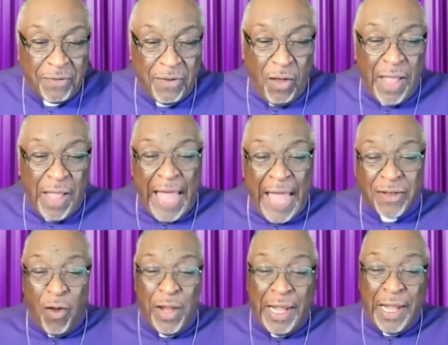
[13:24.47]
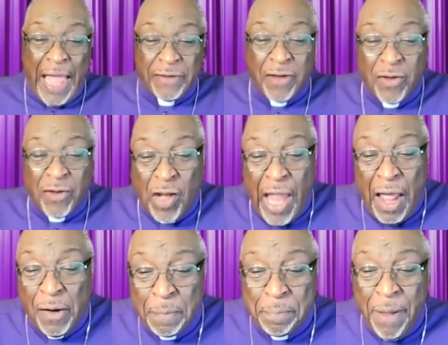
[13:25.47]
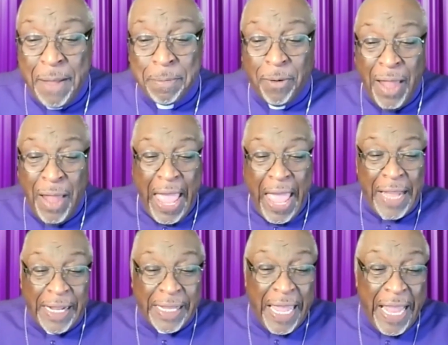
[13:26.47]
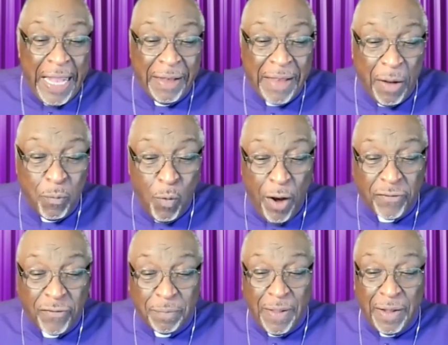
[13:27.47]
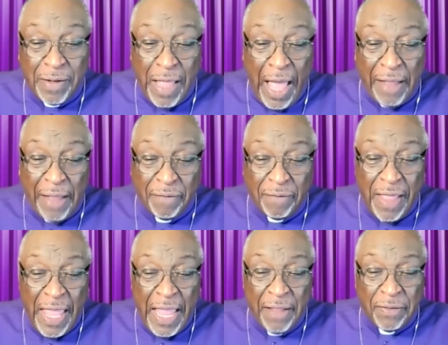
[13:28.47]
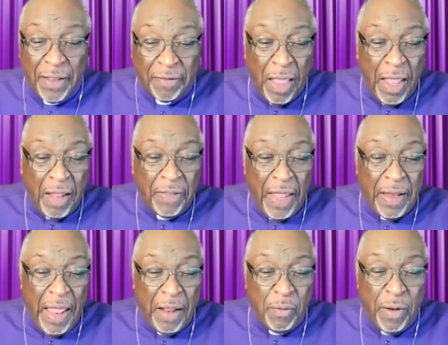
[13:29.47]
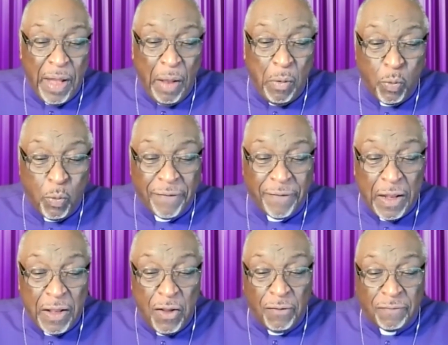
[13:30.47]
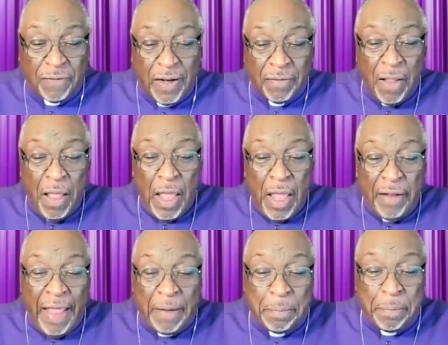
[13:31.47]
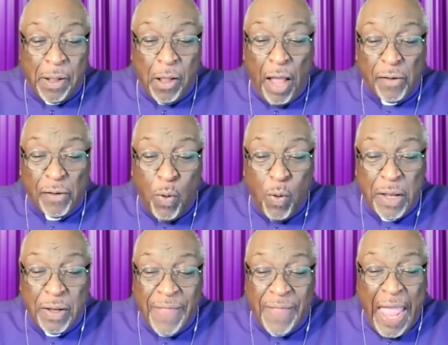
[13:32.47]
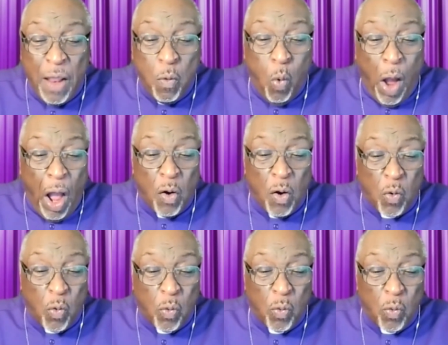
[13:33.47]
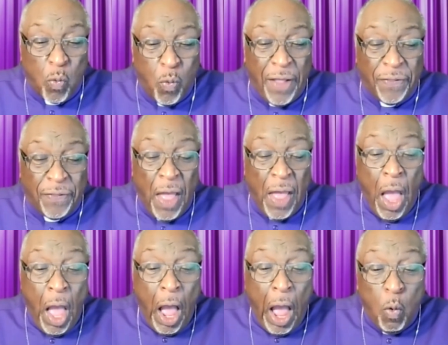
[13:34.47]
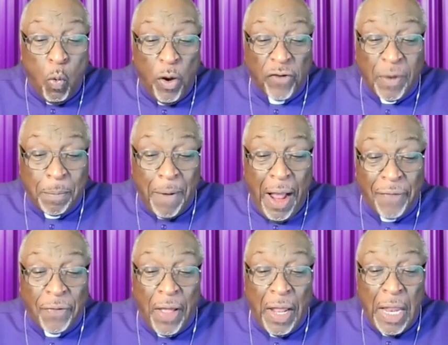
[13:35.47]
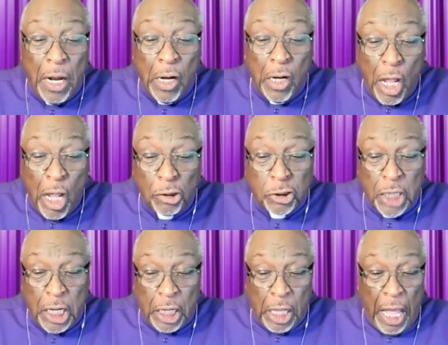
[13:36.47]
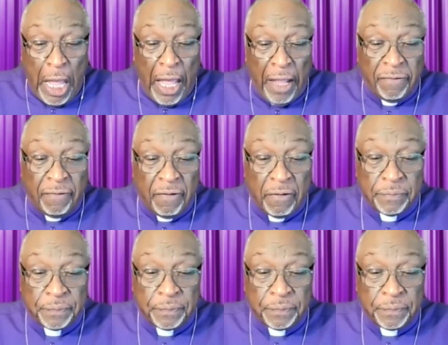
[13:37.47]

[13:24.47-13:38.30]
So God told Elijah to tell the people and the king that worshiped these gods of the heathens that they that were worse than useless. He said, because when they walk with or worship other little g gods,